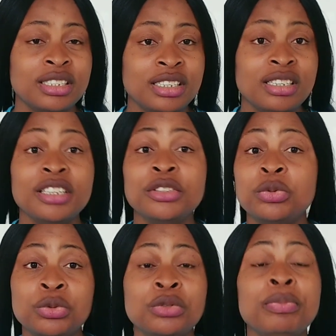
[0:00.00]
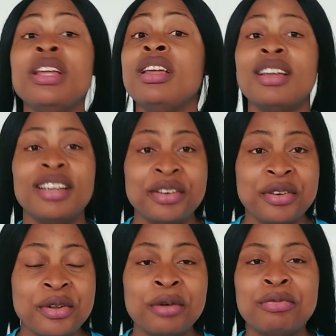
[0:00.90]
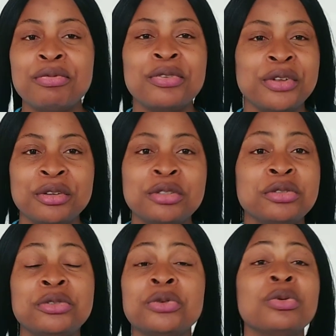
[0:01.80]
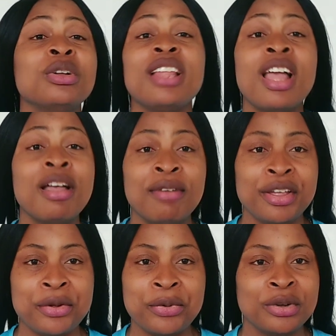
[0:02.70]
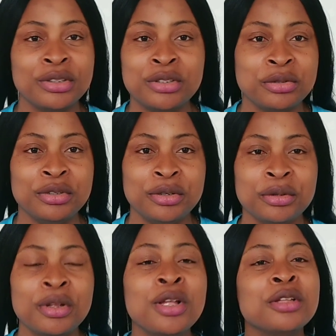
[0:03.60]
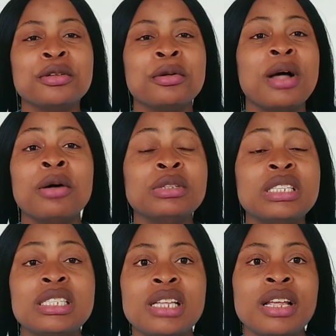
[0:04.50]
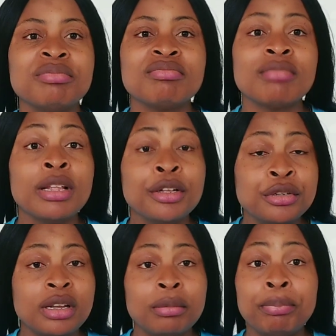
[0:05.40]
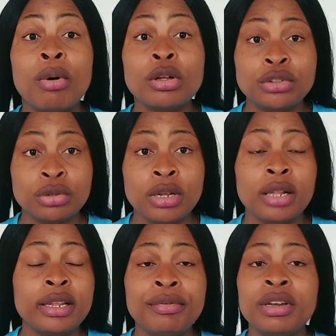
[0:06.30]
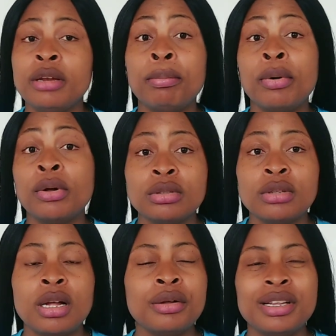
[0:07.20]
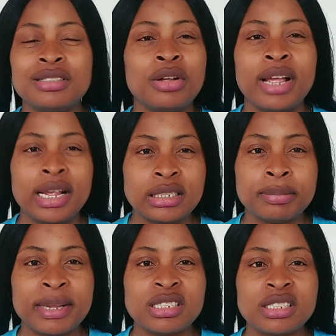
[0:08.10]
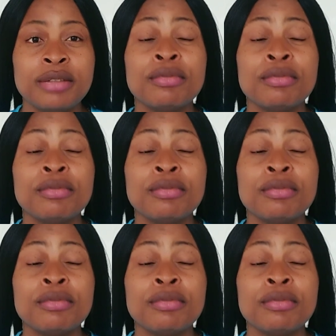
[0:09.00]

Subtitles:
it would be enough for you to do whatever you want to do. So I would say Portugal, living in Portugal is not expensive